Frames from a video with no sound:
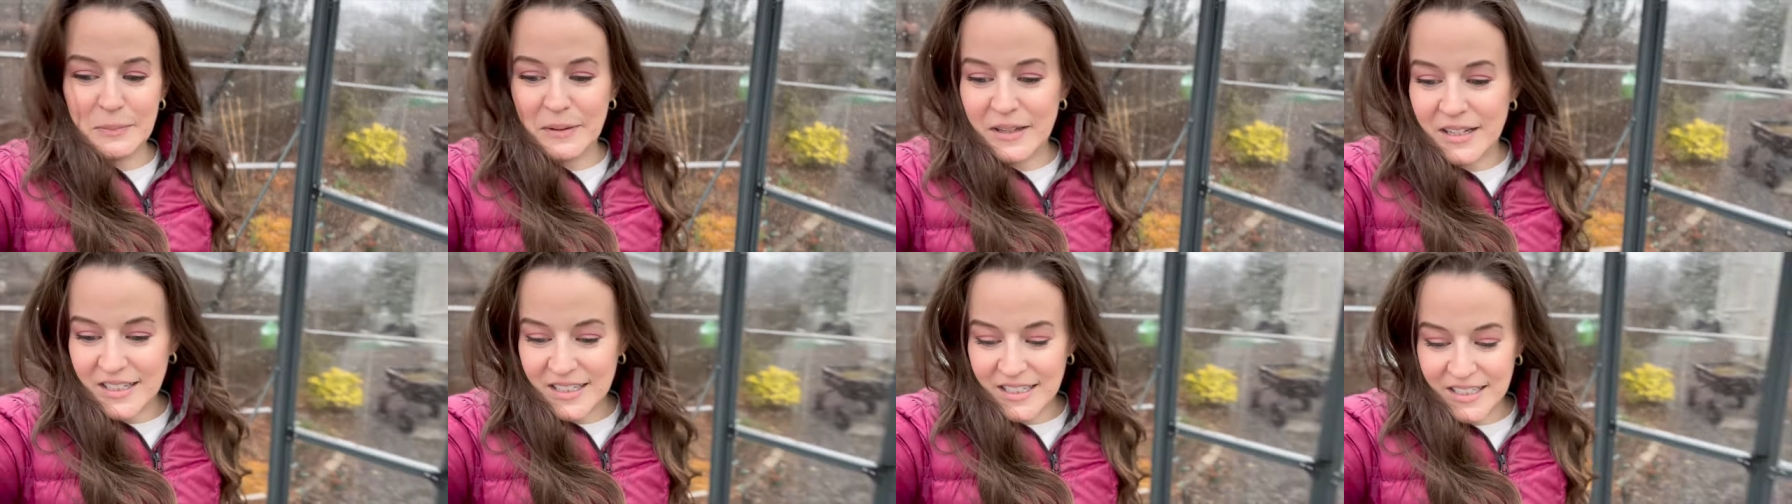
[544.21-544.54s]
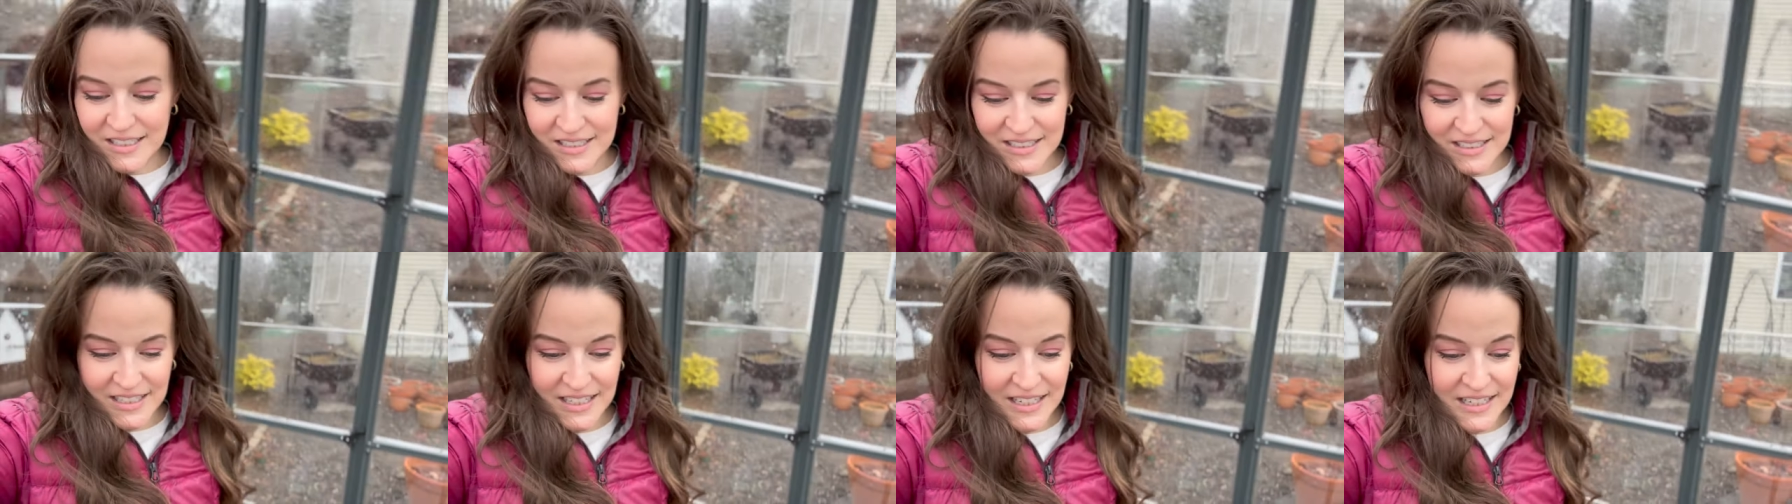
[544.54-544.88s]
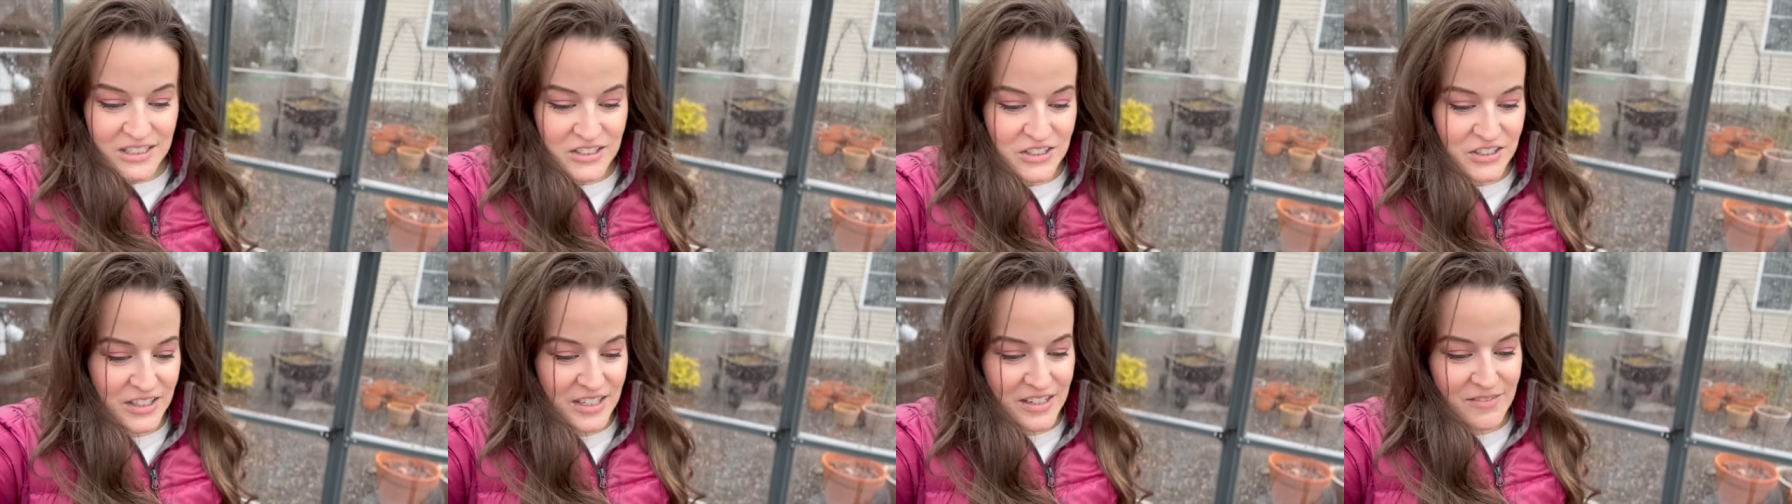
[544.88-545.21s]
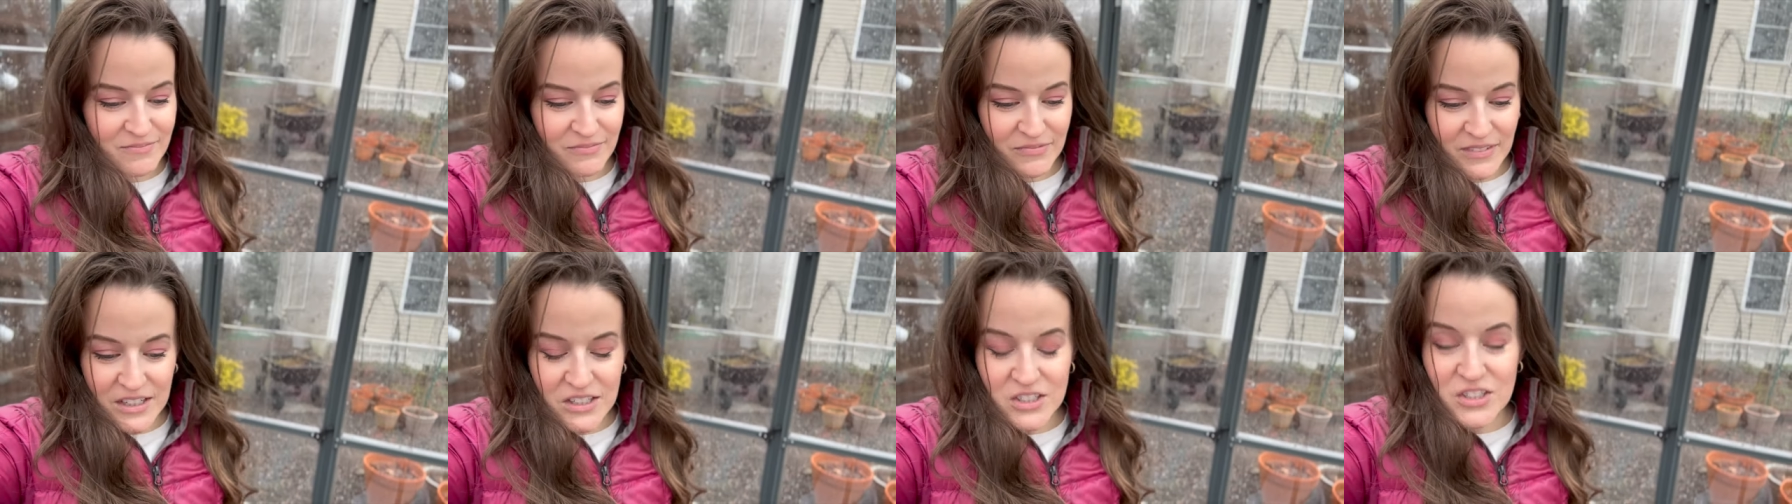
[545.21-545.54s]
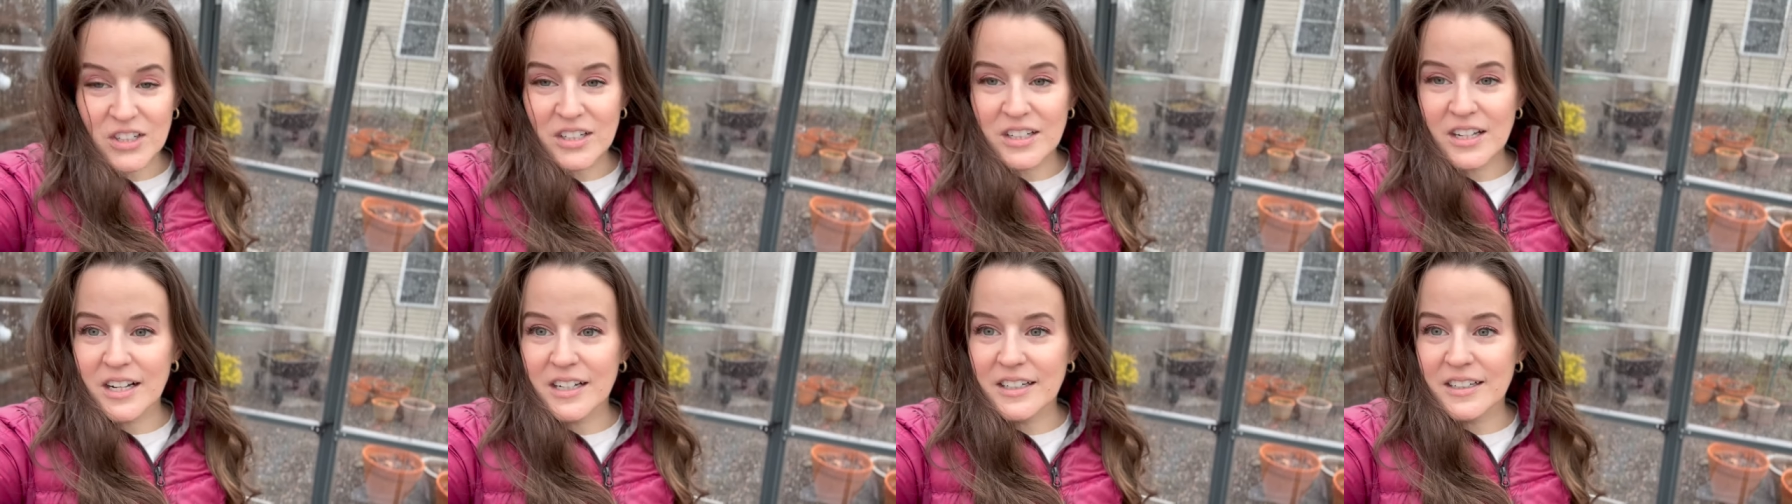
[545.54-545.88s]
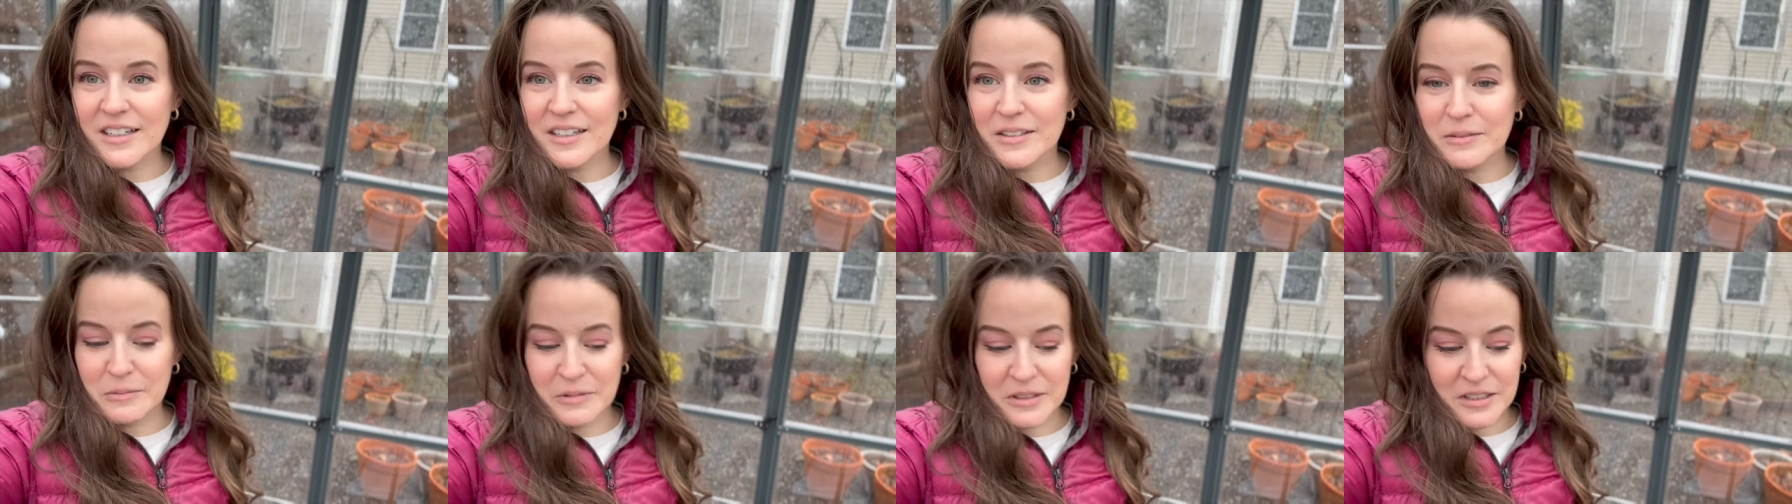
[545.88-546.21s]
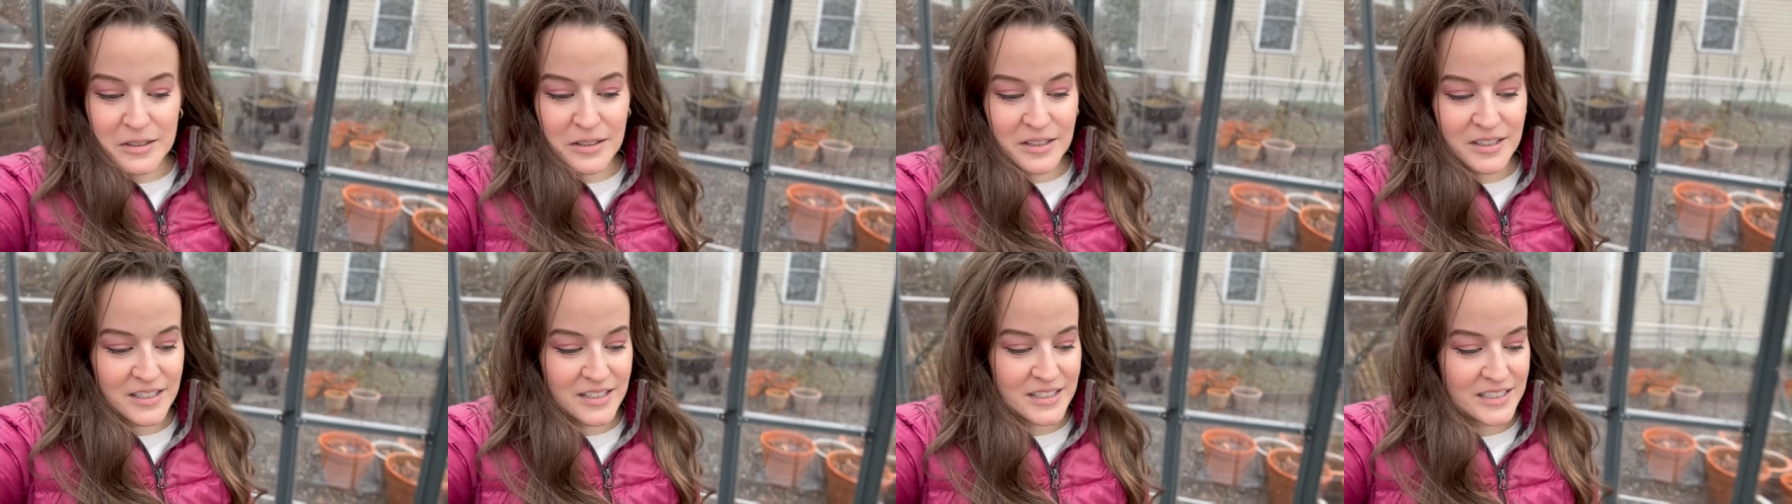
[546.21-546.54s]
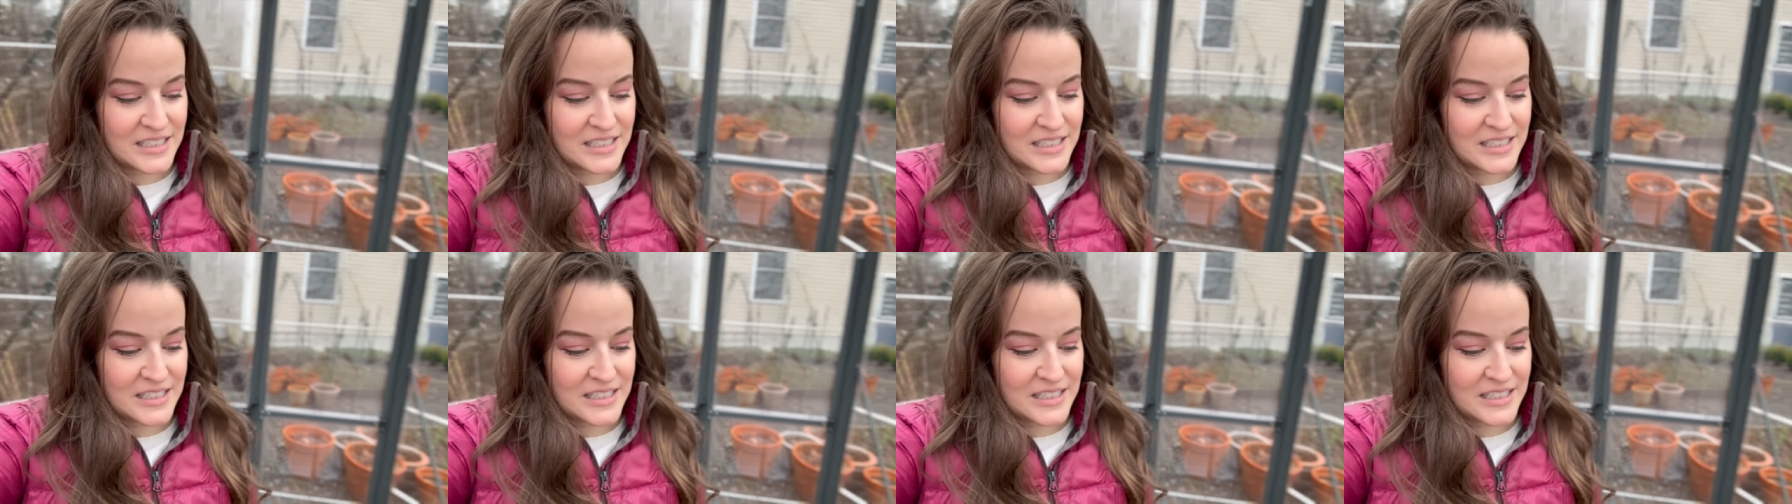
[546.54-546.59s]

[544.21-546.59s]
but actually I should knock on wood